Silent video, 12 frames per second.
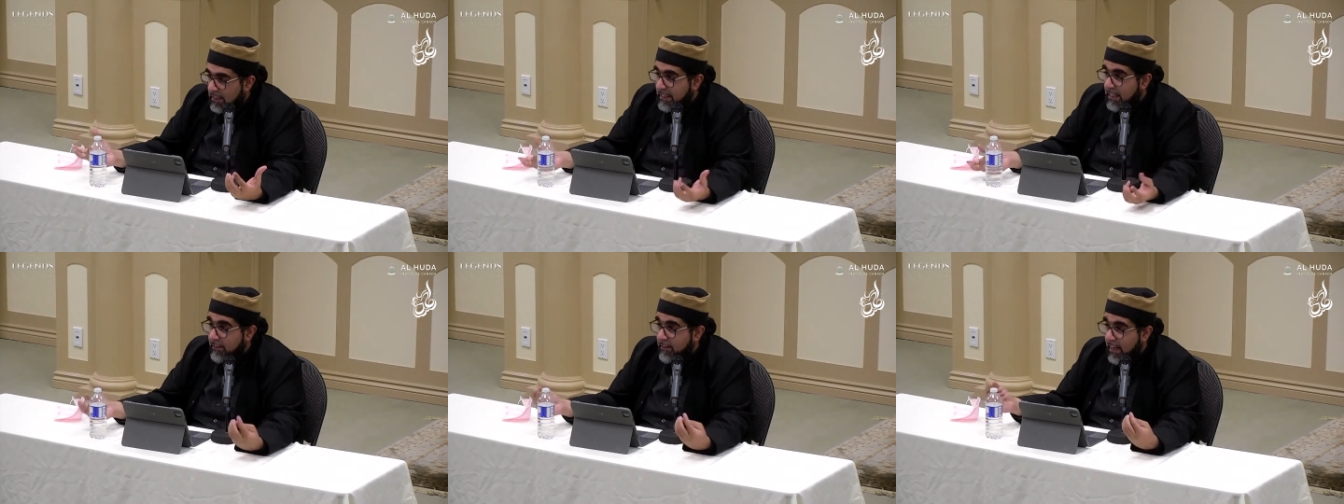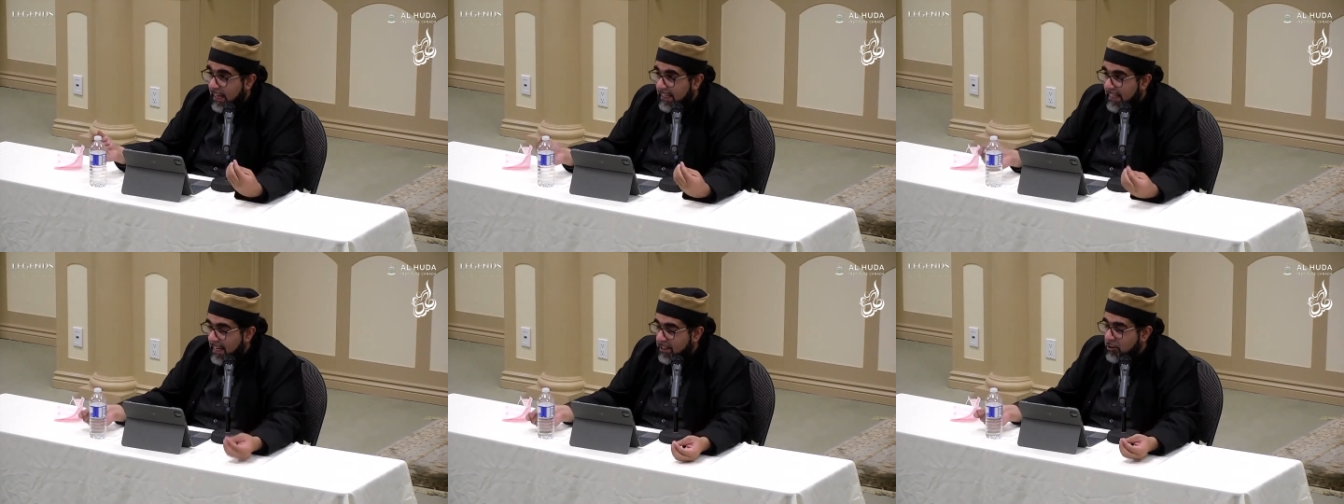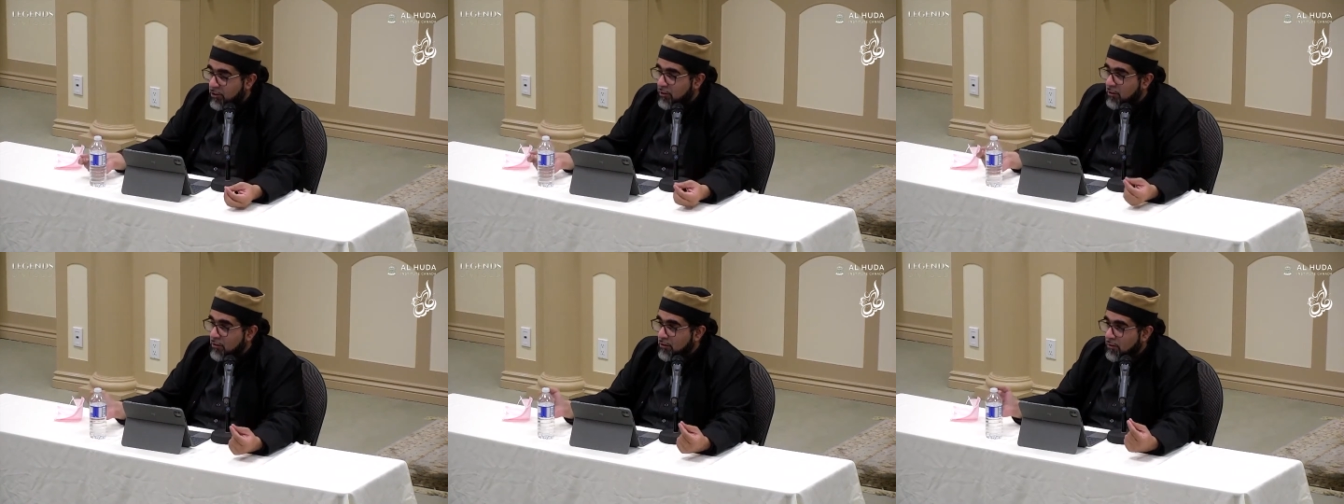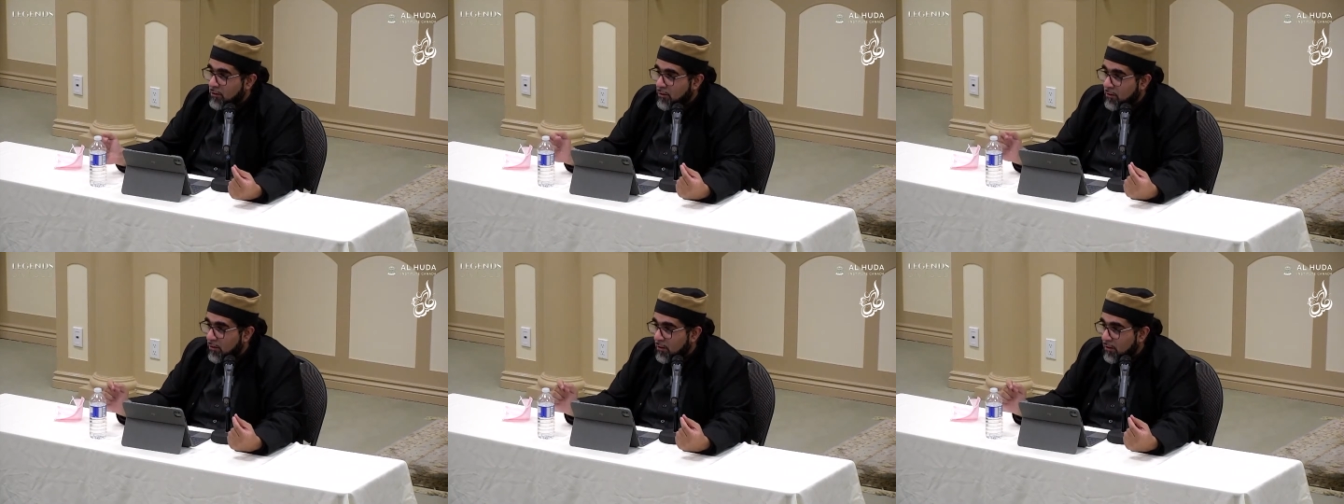that in the elections